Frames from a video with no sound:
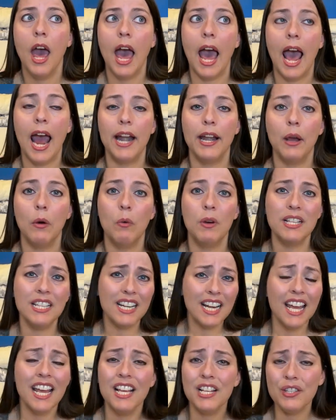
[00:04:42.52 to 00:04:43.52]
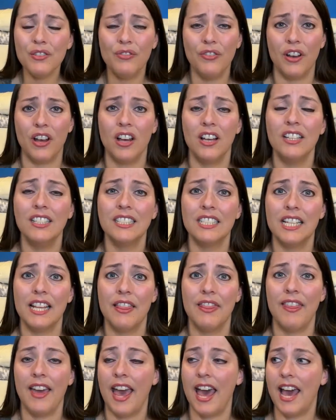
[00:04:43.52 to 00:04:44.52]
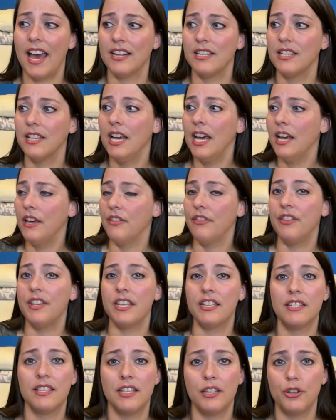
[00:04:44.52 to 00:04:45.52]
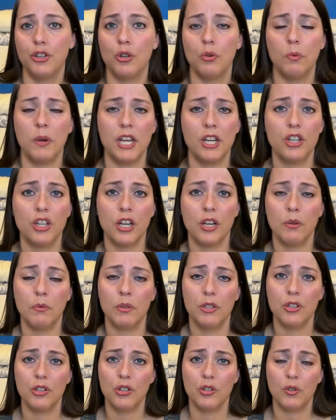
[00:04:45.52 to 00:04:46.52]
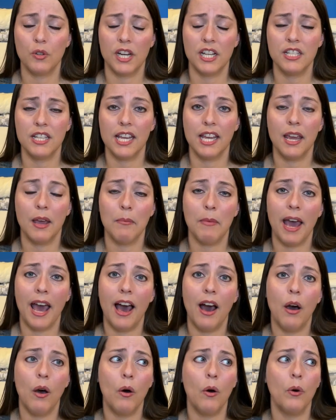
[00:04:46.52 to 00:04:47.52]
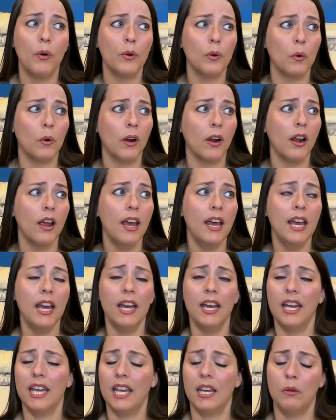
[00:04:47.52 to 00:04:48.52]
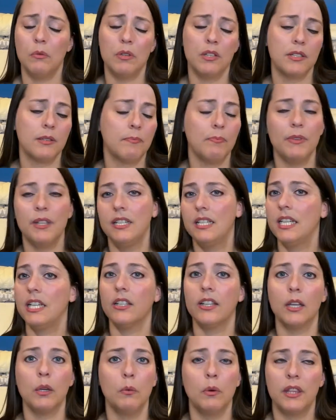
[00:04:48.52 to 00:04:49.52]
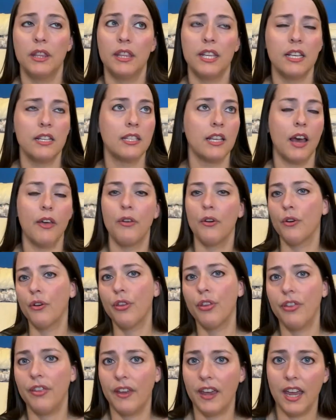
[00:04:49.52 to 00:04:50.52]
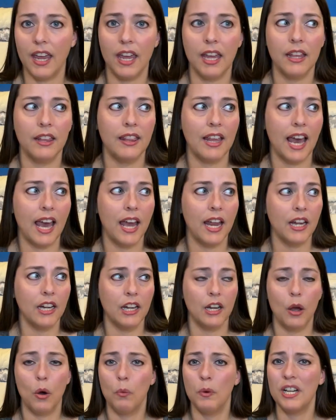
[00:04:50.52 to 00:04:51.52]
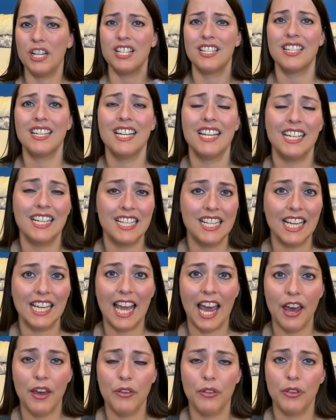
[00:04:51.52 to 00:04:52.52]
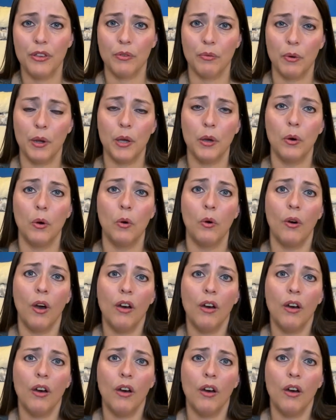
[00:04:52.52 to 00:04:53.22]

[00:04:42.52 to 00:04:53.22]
And it wasn't his fault that this situation was stressing him out or he was dealing with this other thing that, you know, we just needed to get through.